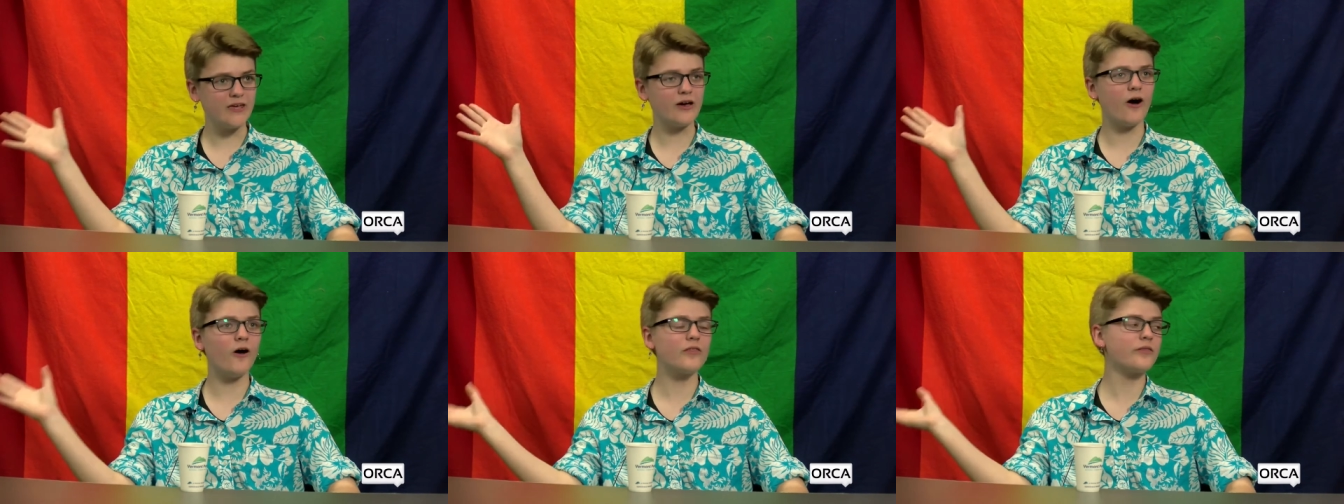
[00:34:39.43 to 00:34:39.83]

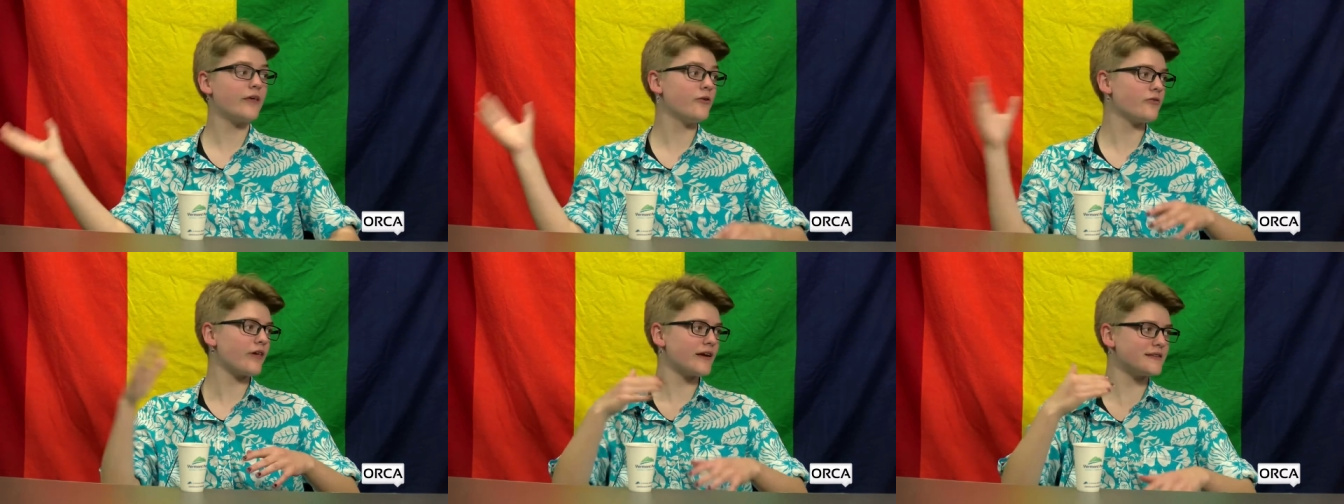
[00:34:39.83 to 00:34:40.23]
all it
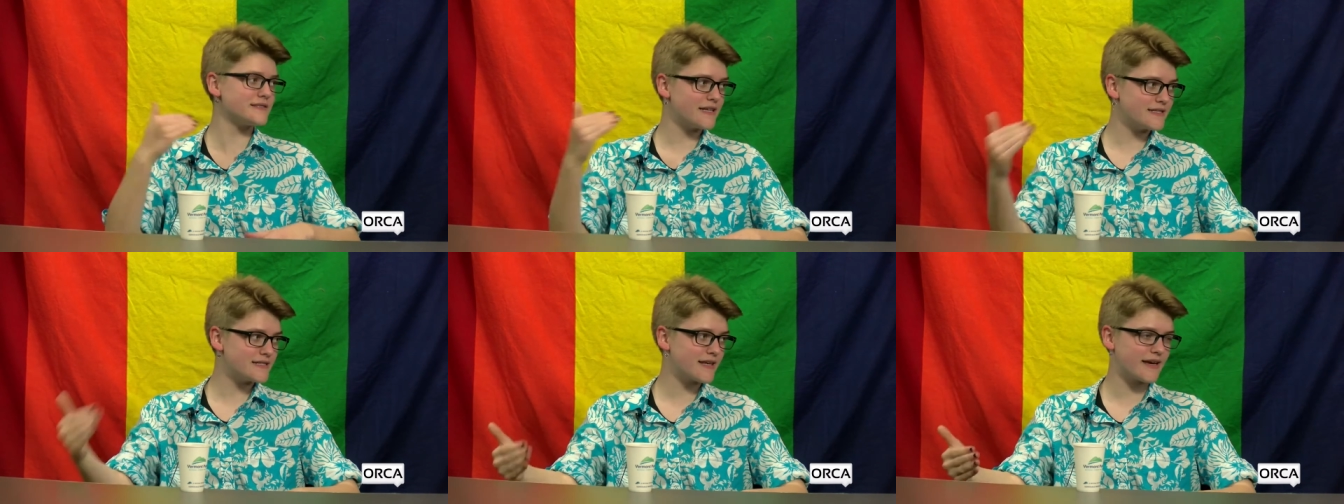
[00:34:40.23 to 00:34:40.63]
was like
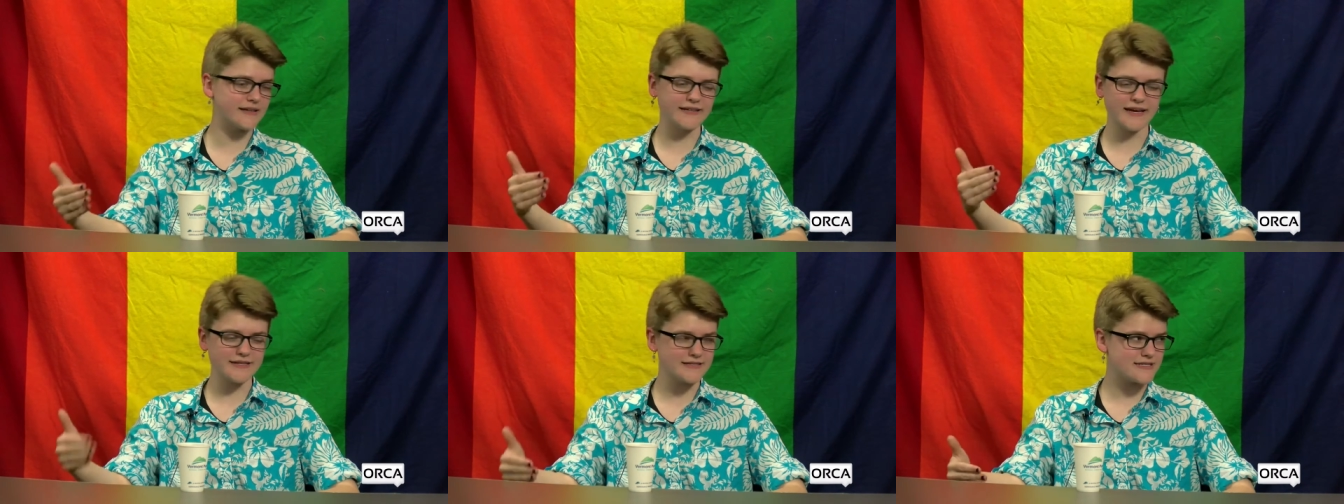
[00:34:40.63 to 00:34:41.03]
it's like a
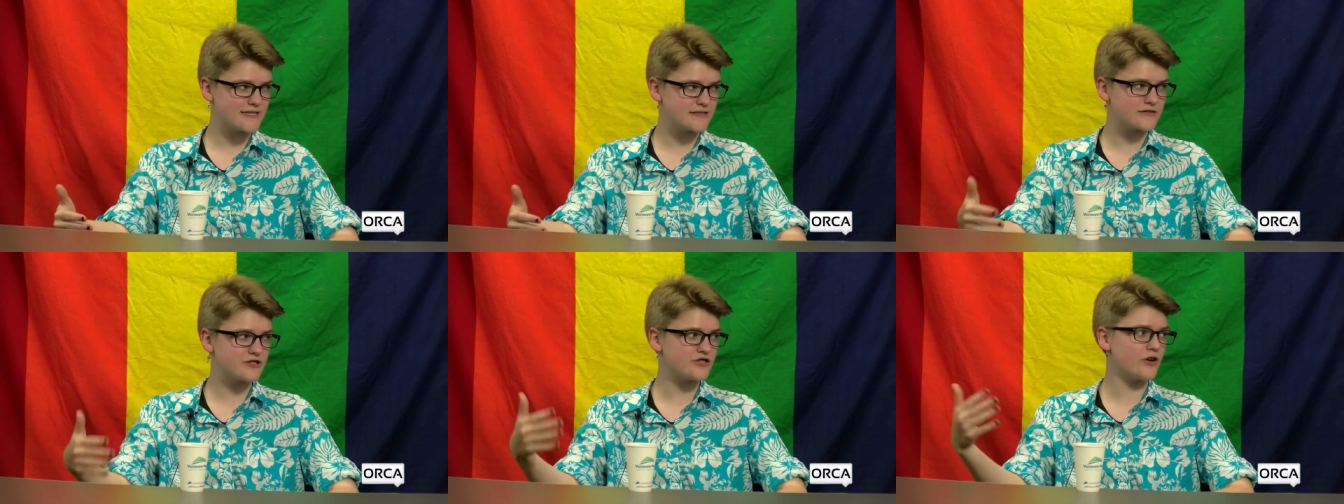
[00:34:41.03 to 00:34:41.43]
ten
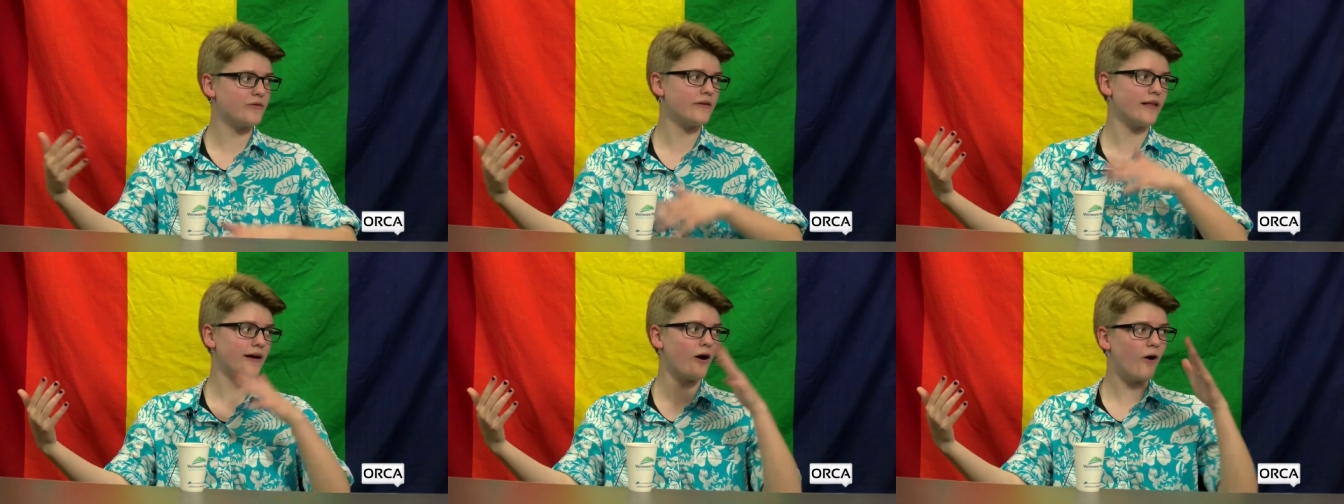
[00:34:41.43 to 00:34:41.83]
season show, and
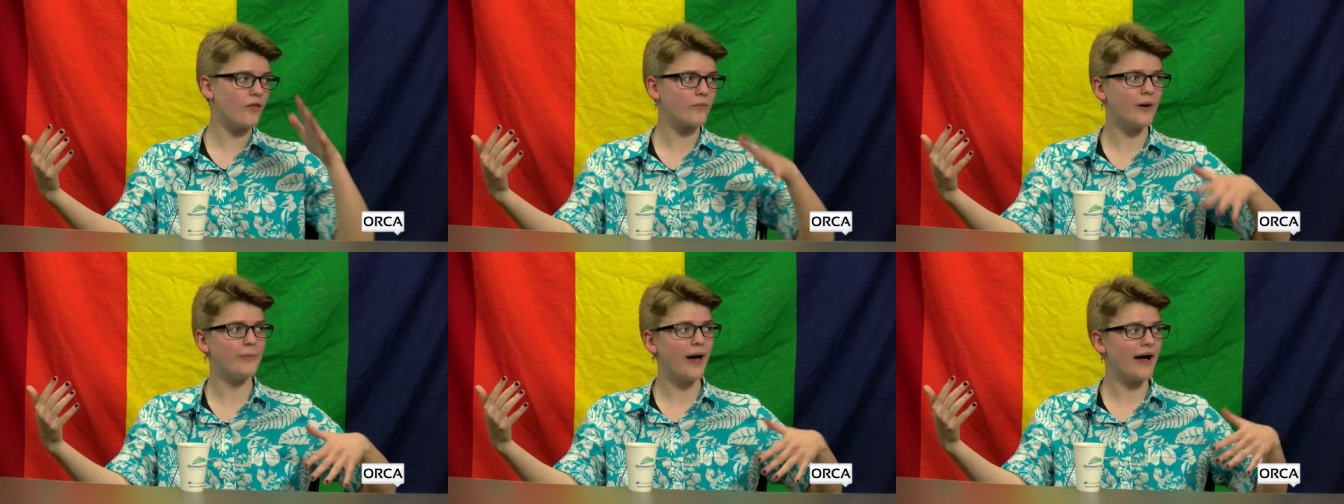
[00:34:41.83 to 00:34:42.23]
like all the
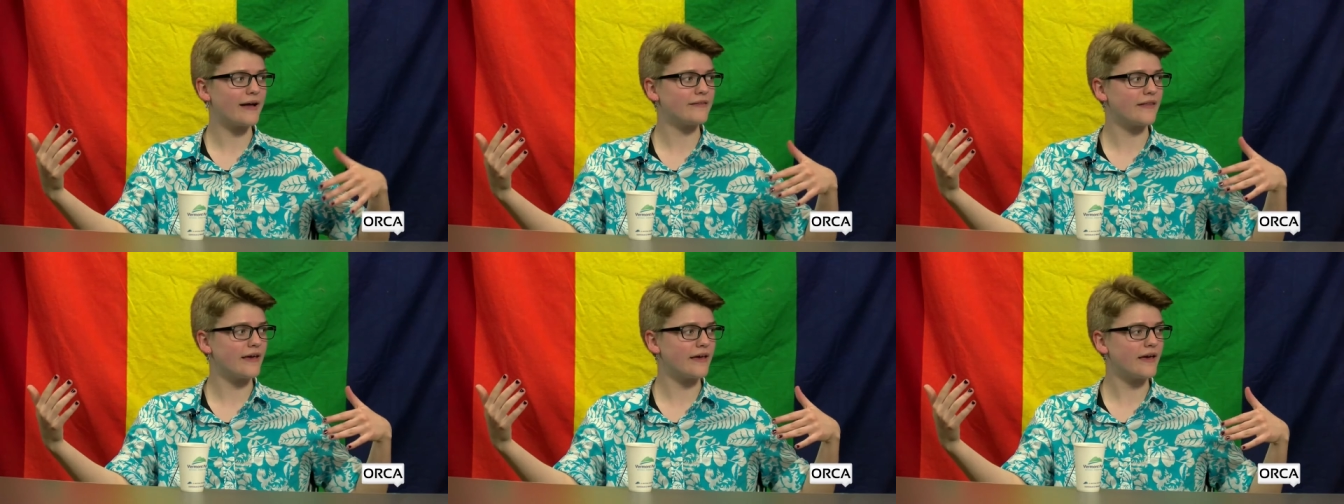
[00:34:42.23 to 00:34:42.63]
way back
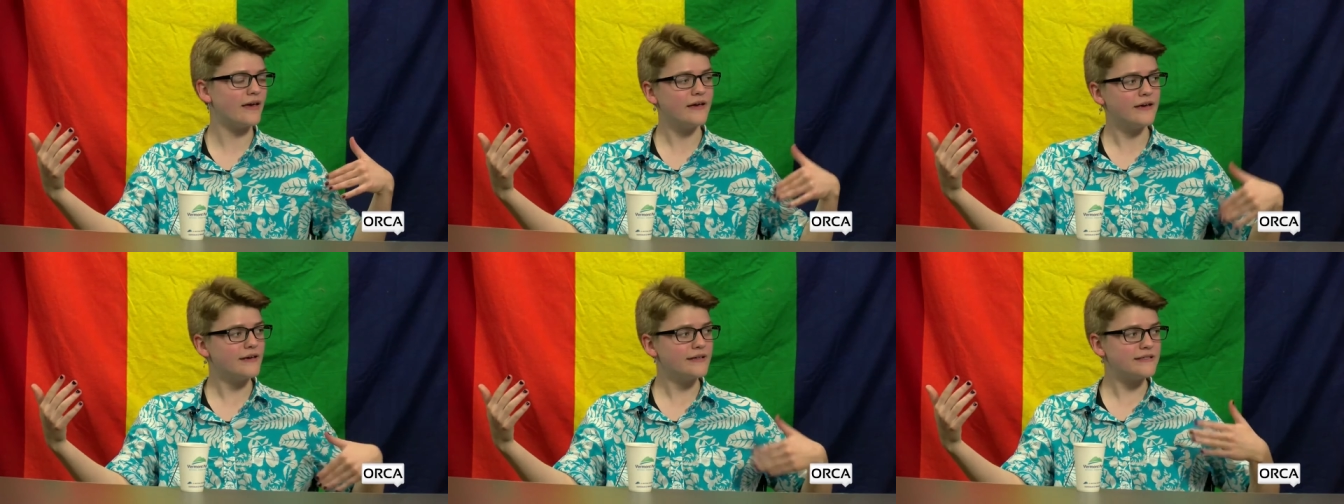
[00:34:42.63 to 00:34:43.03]
in like
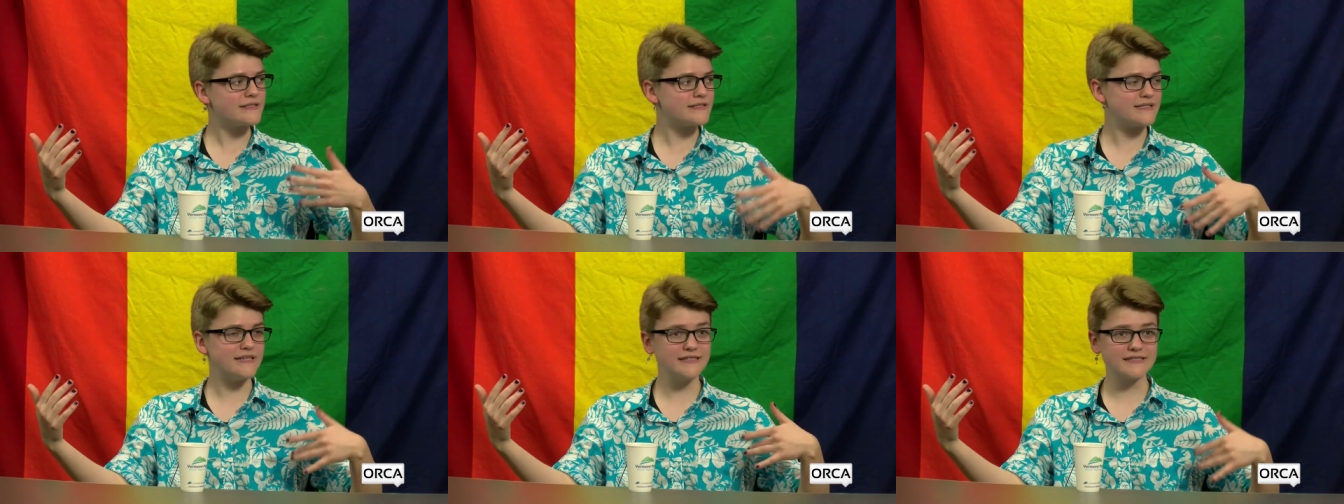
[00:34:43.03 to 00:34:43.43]

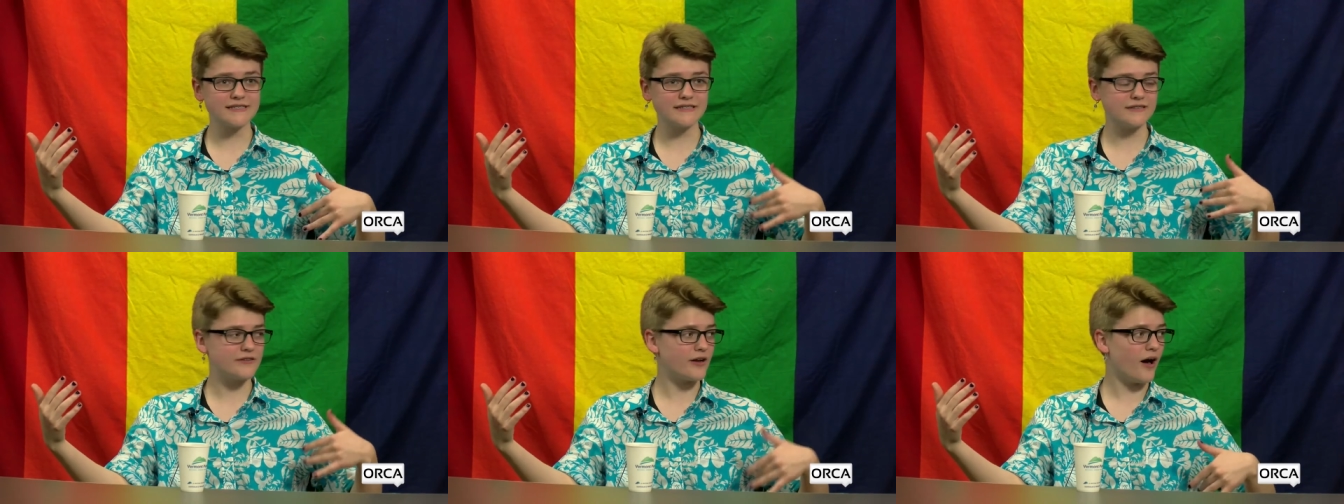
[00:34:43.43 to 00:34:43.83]

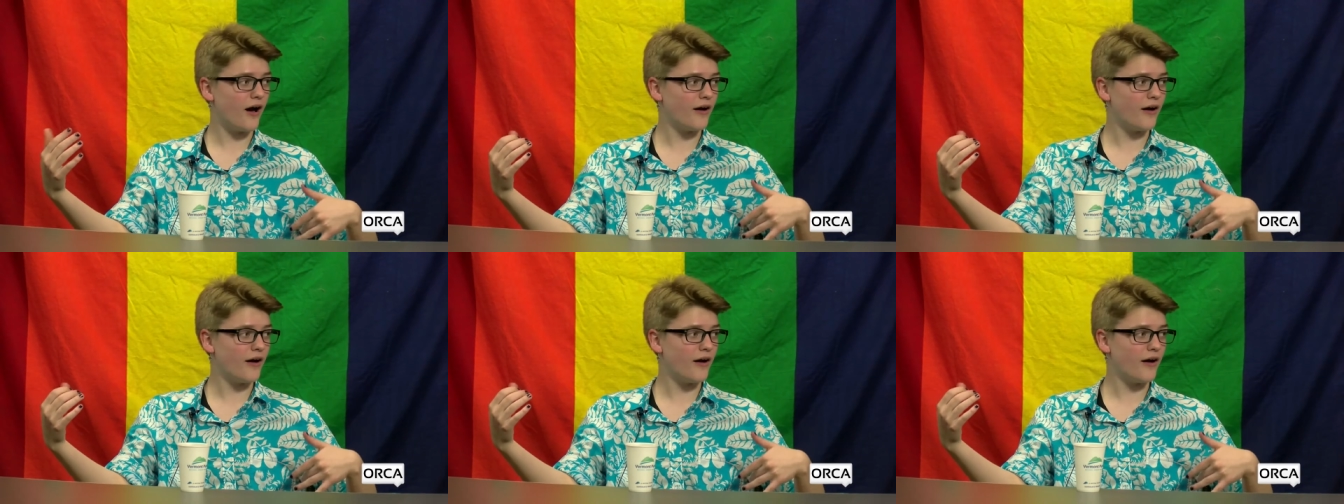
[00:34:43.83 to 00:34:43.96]
season,